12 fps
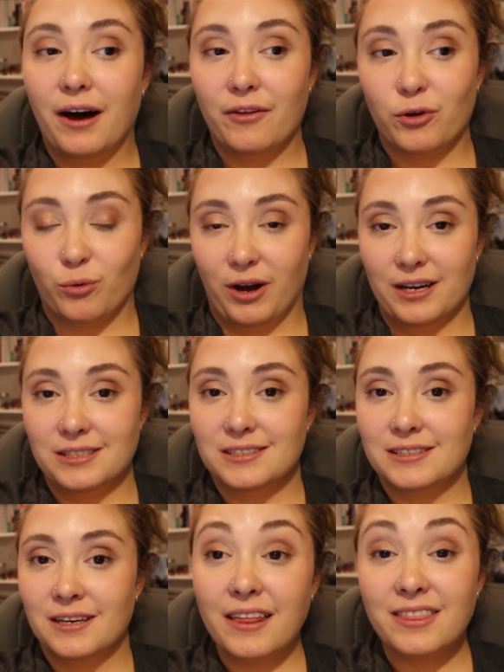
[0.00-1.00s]

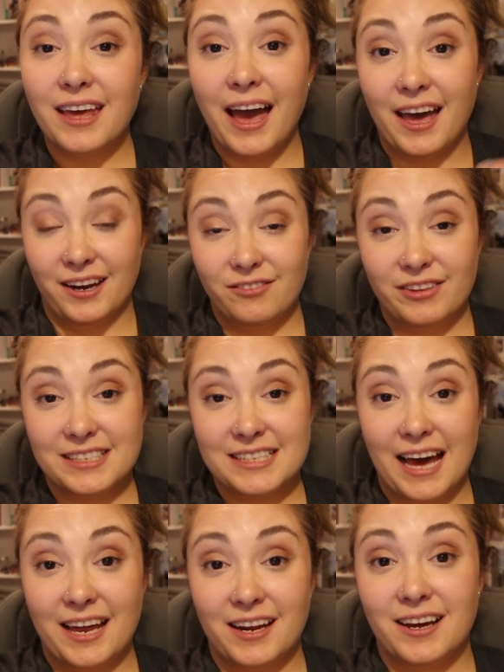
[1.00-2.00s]
Otherwise, at the end of
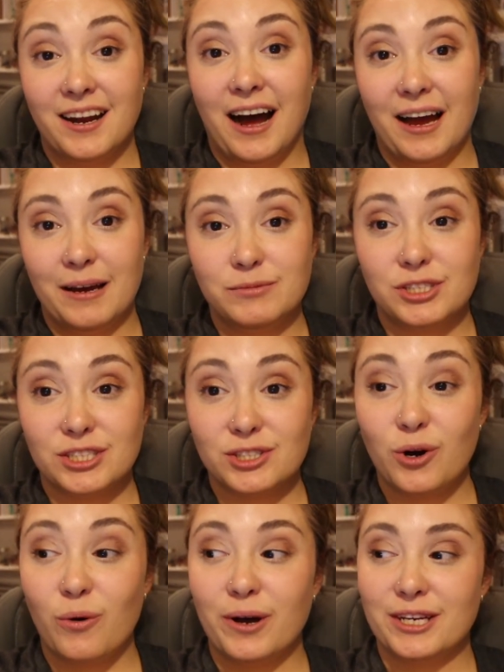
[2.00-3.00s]
this edit, I am
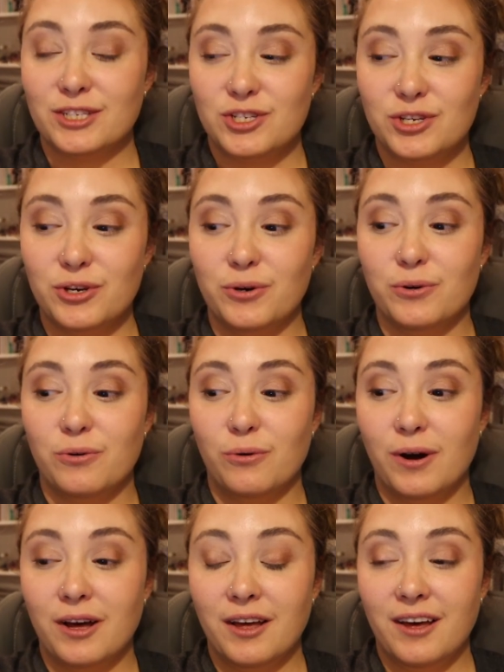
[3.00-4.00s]
just going
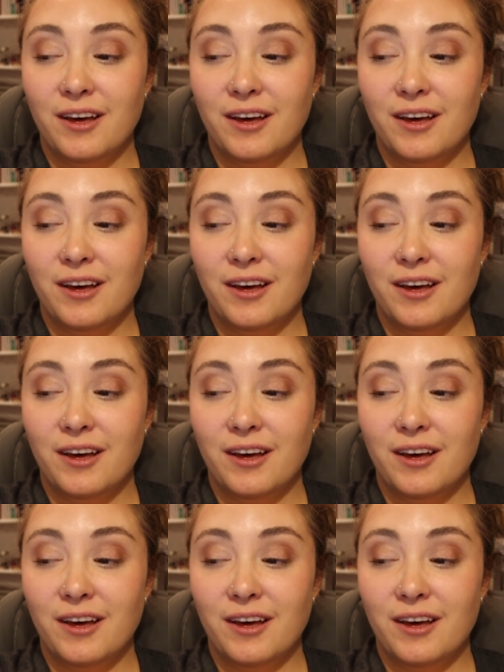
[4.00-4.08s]
to